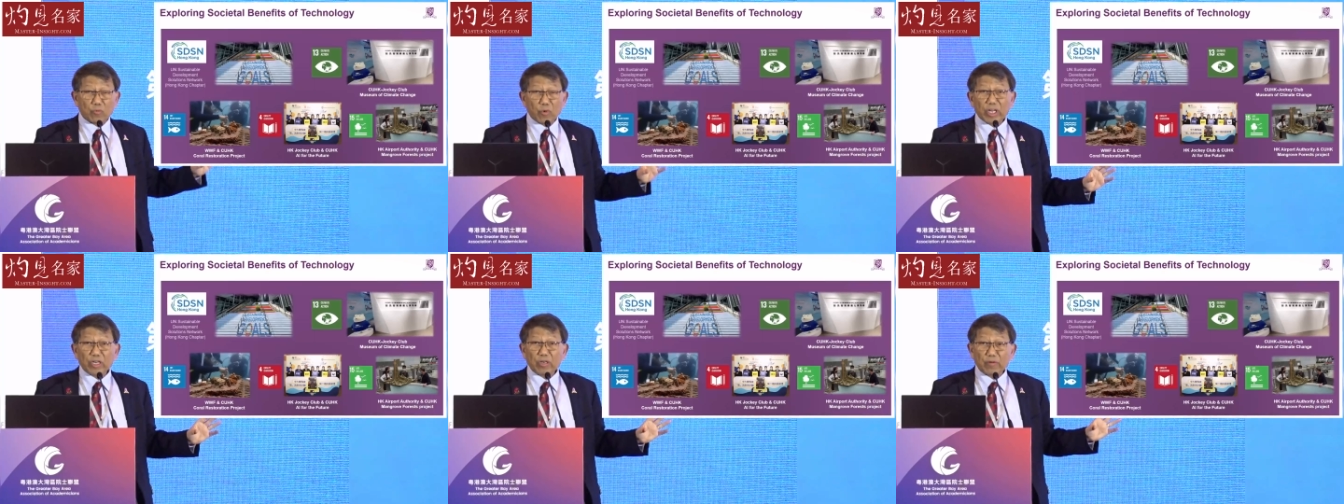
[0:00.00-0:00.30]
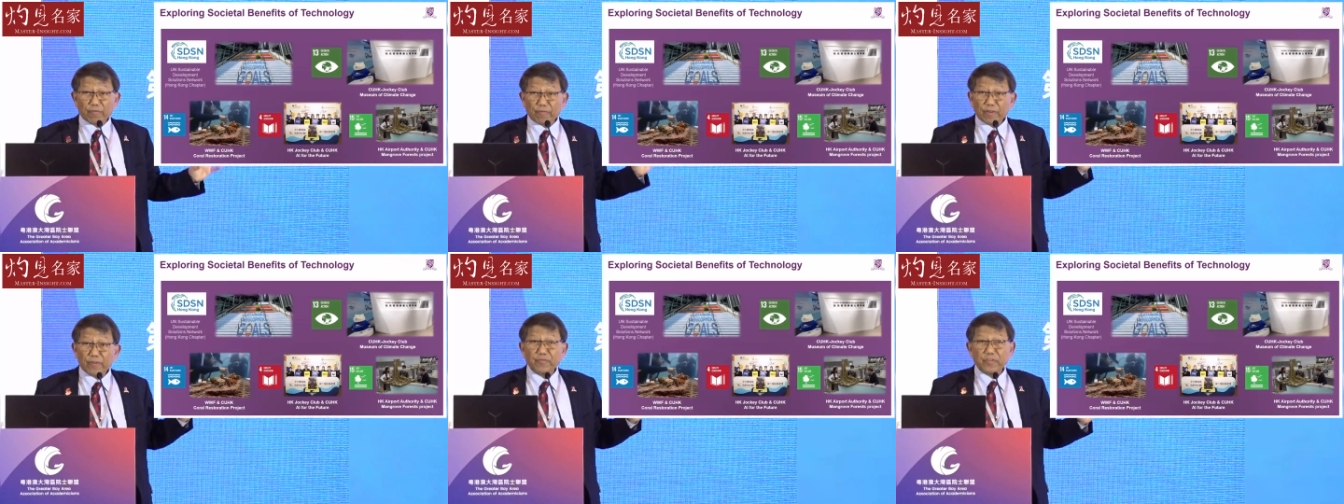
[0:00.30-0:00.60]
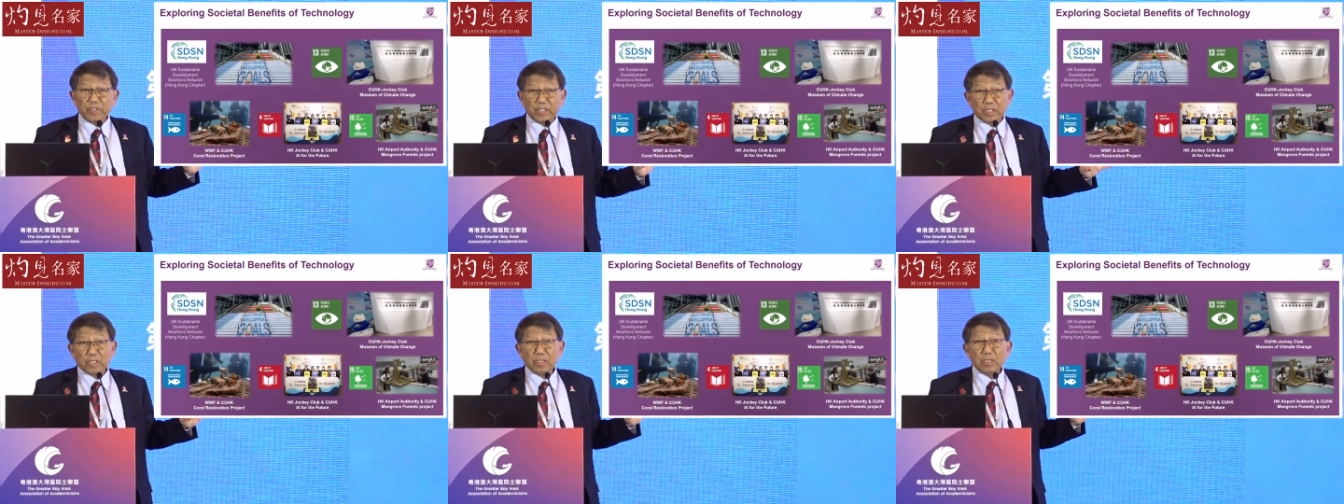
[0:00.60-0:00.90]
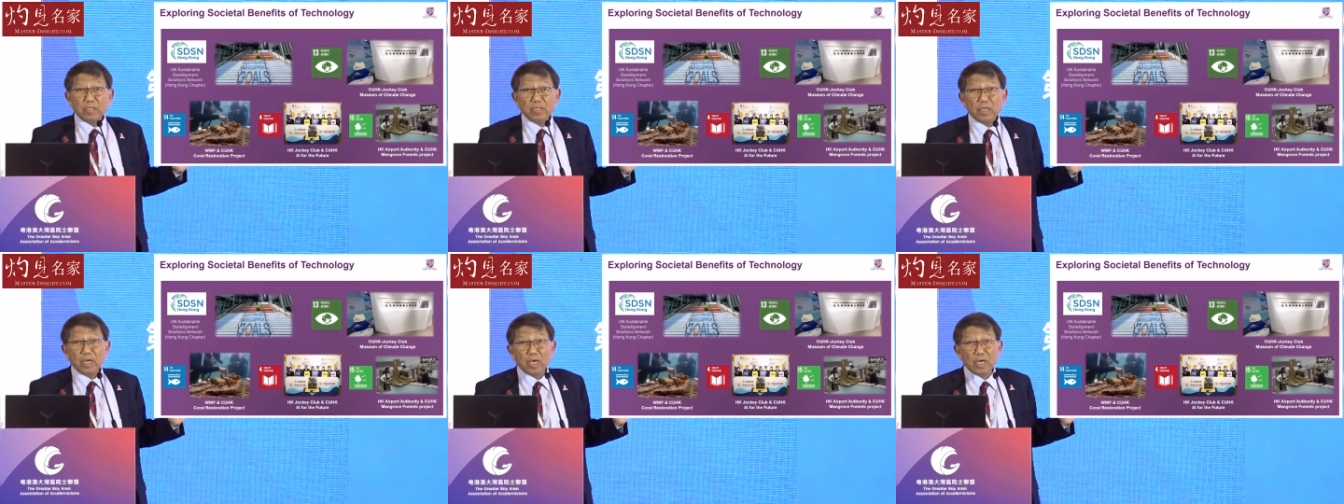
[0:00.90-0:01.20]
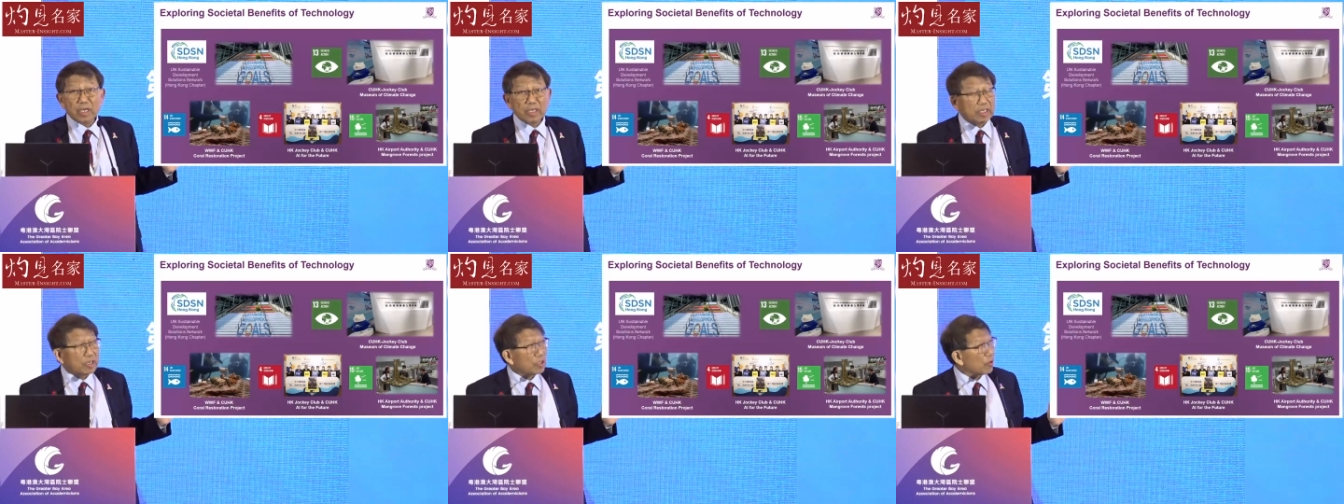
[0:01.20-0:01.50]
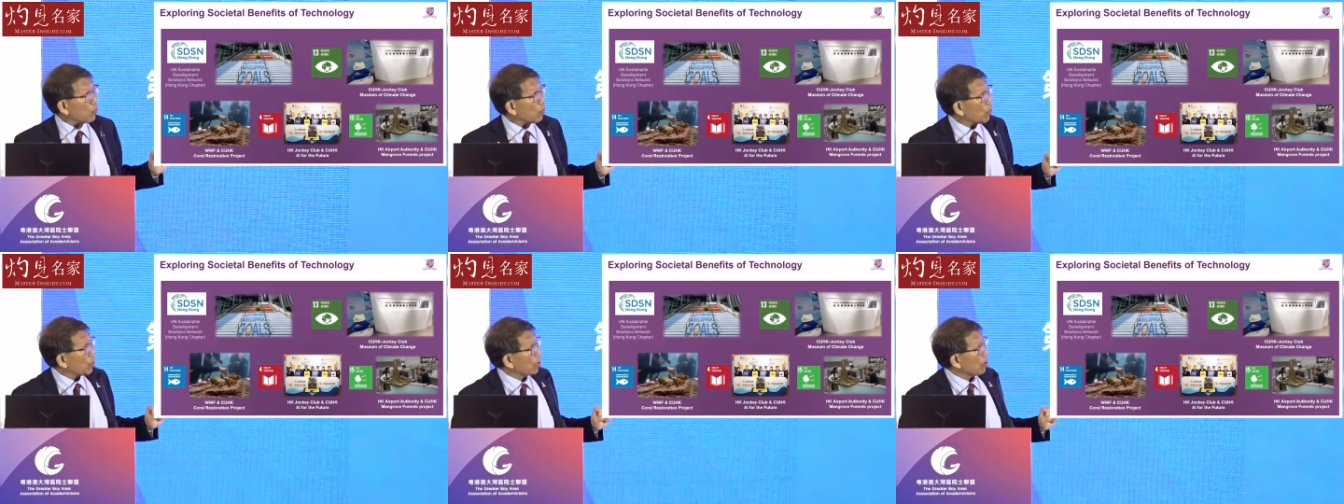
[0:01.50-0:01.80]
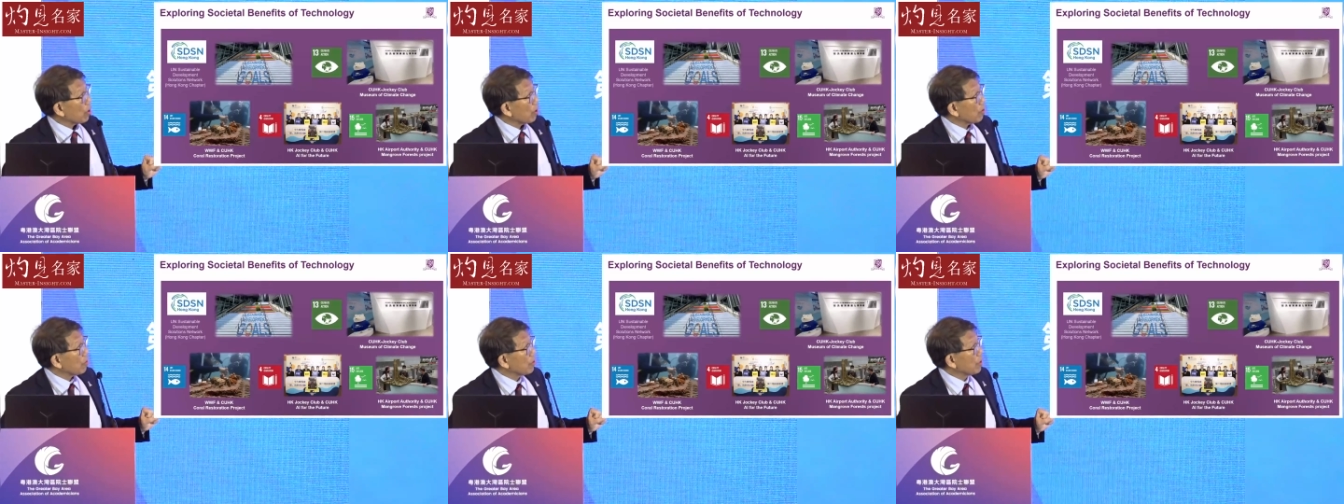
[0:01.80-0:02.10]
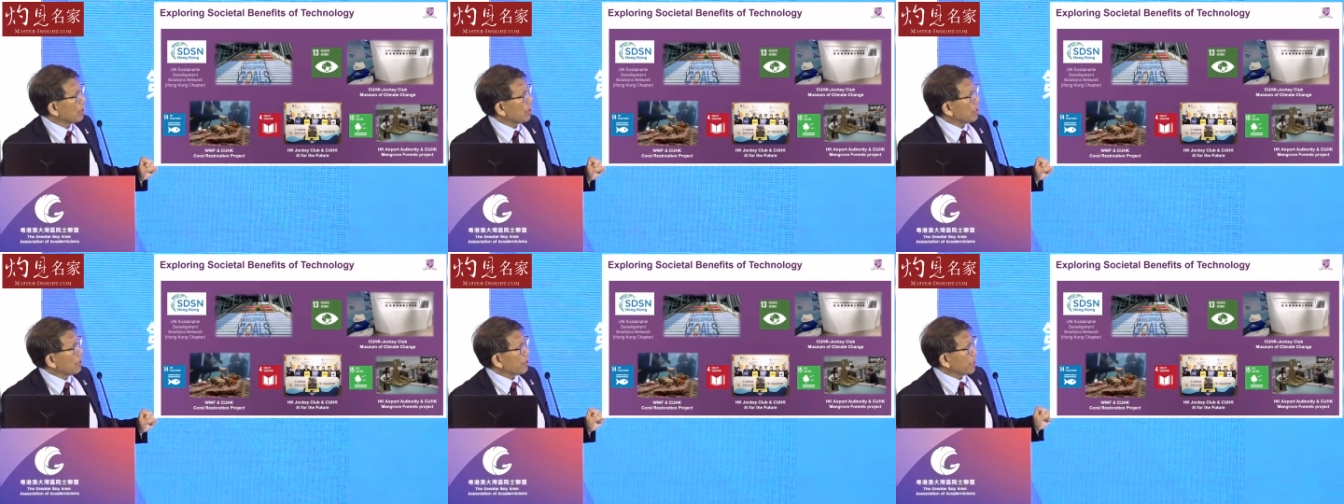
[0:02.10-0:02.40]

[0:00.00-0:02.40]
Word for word: one of 50 uh, in the world.